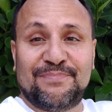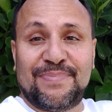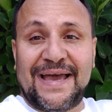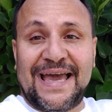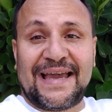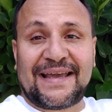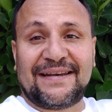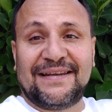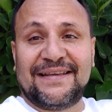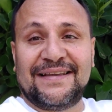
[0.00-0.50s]

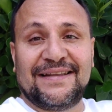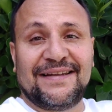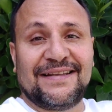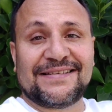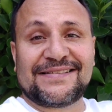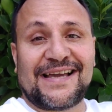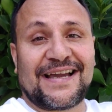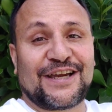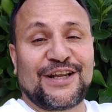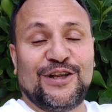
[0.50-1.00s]
backlit,
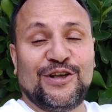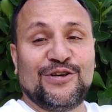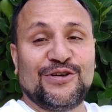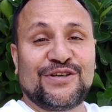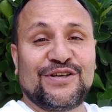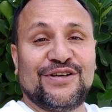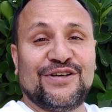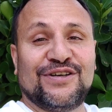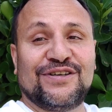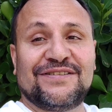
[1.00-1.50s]
it's not gonna
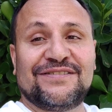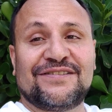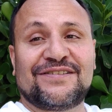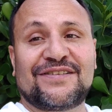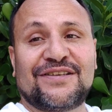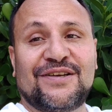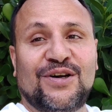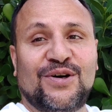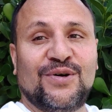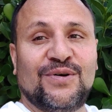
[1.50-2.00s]
look good.
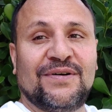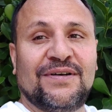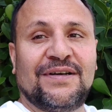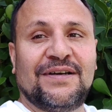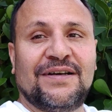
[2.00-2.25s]
So.